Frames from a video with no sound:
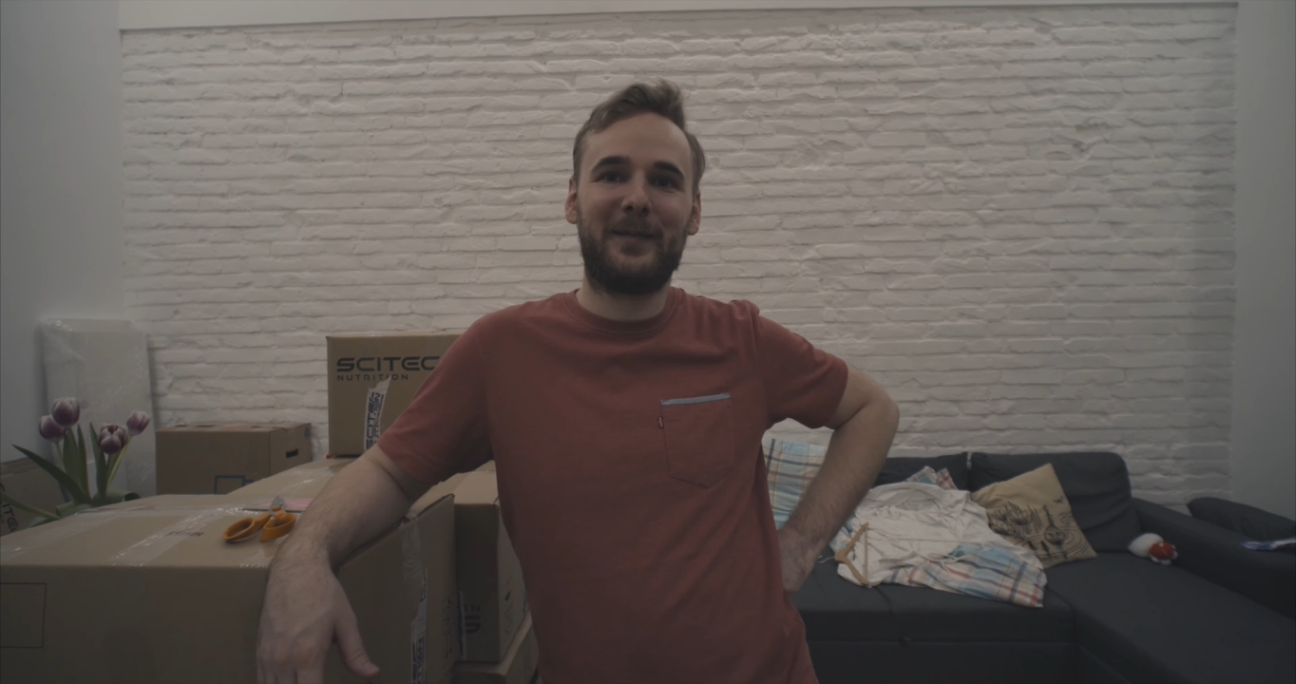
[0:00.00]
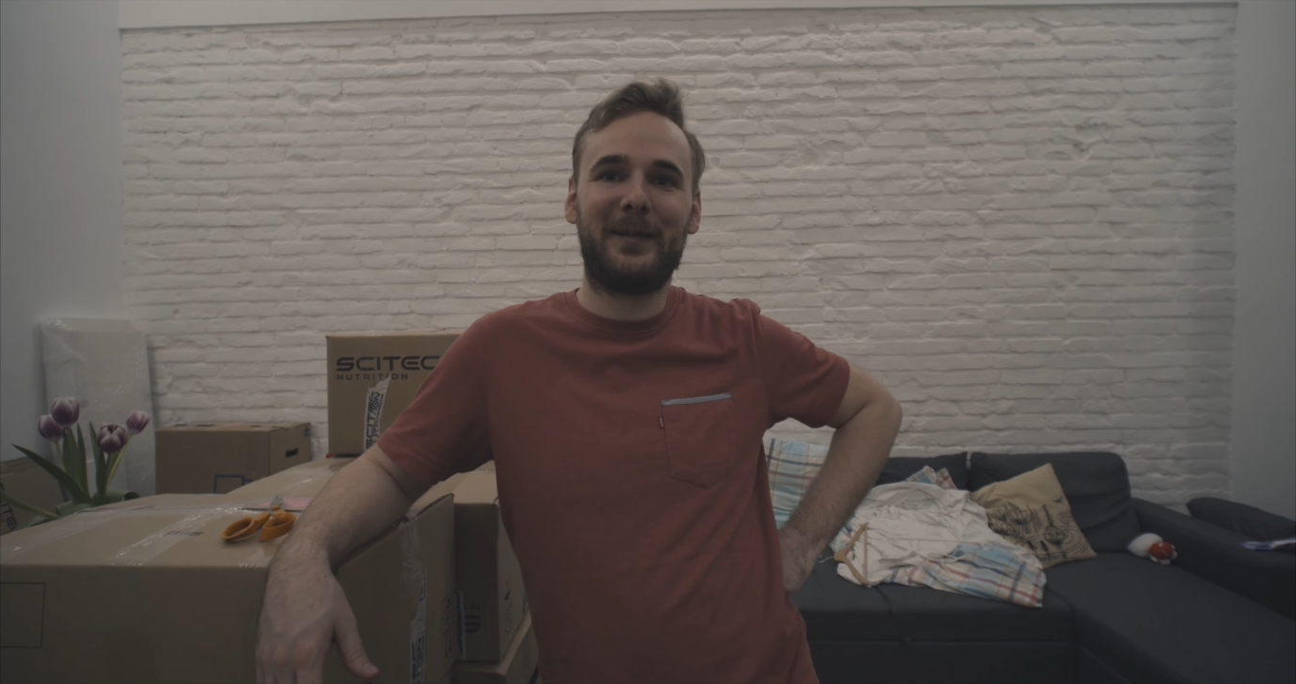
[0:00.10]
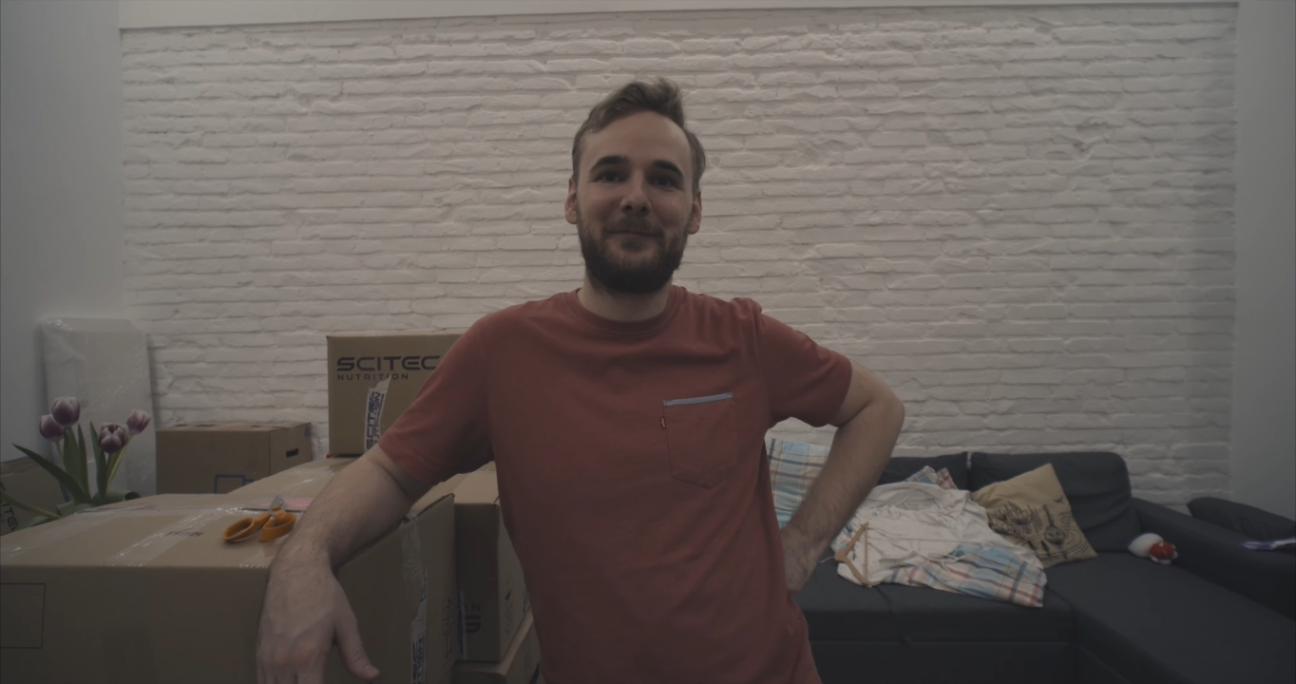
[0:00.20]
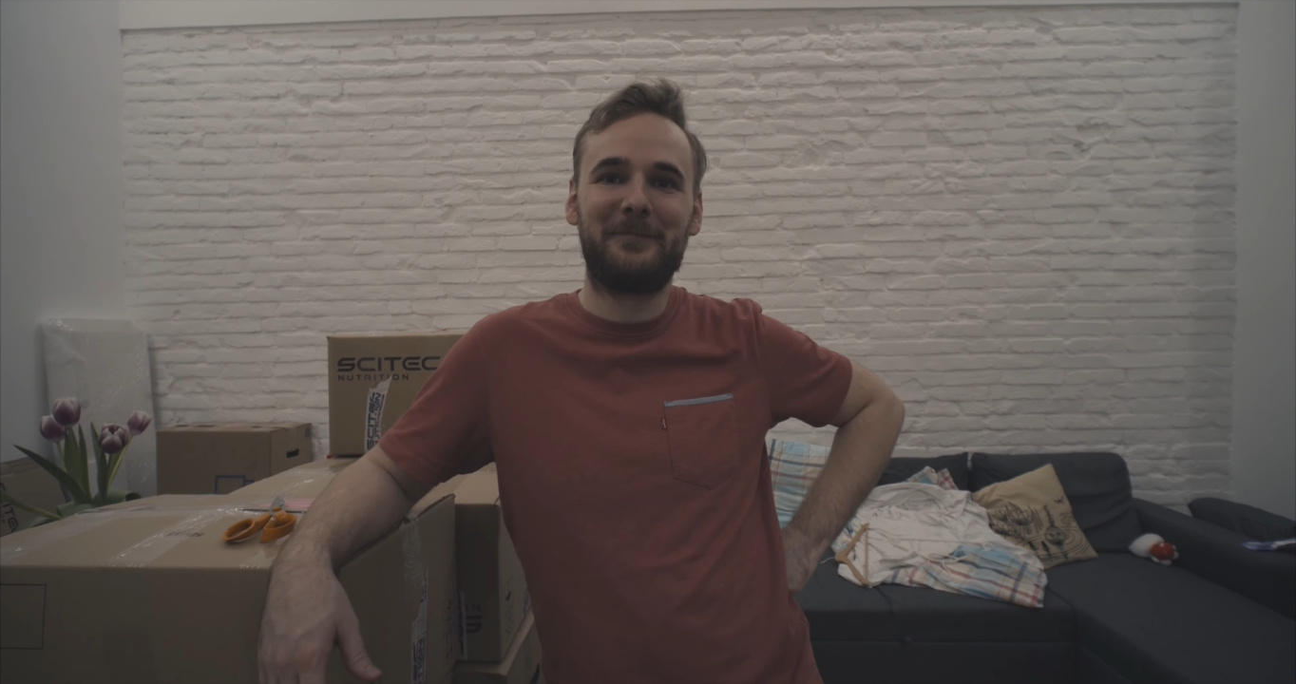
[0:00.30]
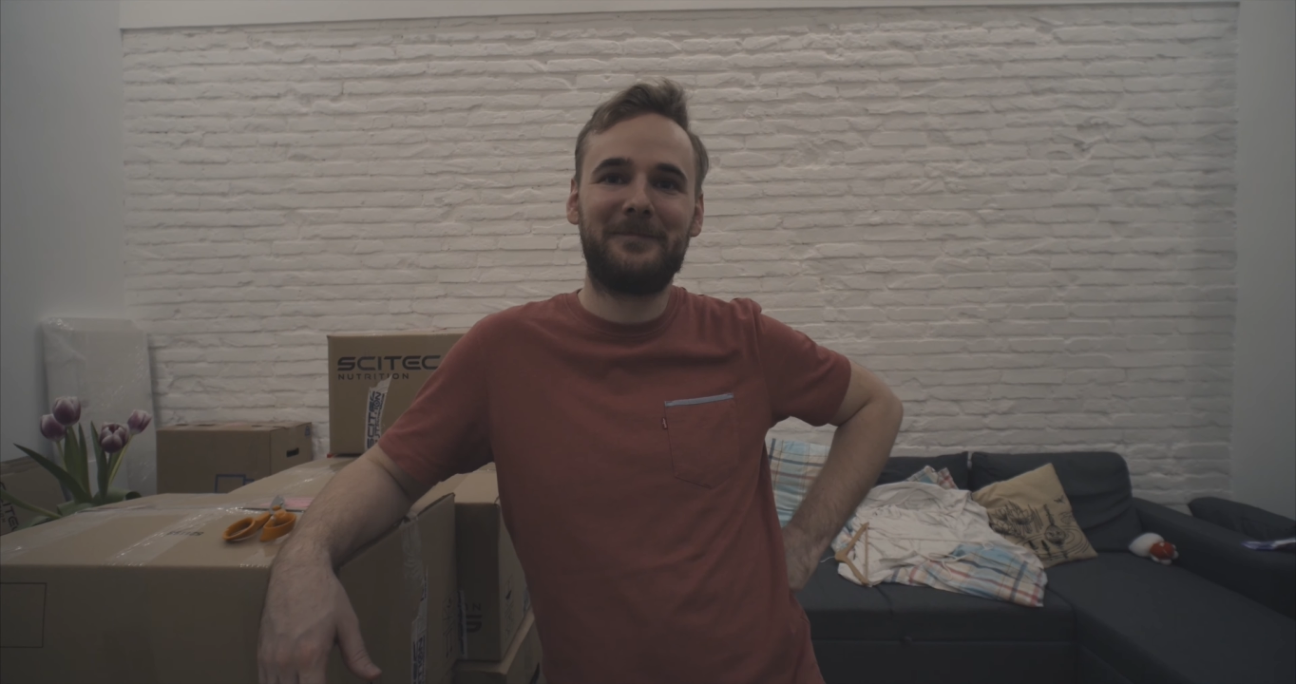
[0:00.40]

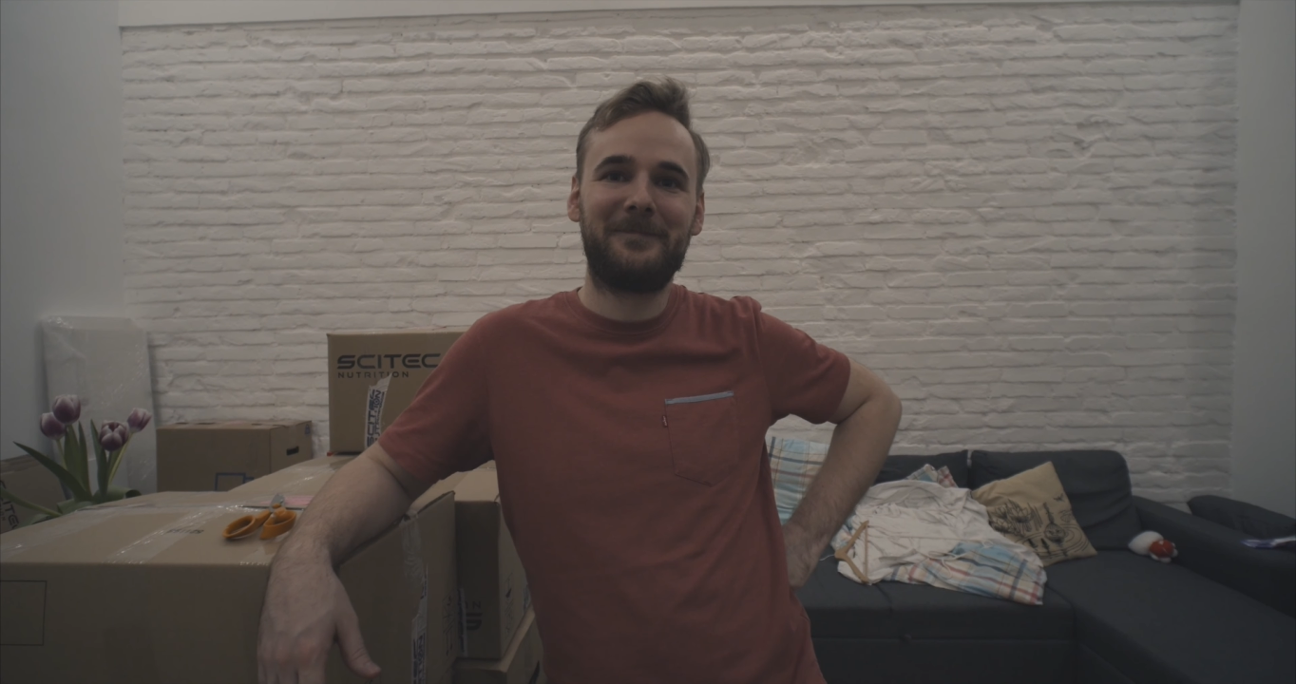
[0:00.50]
time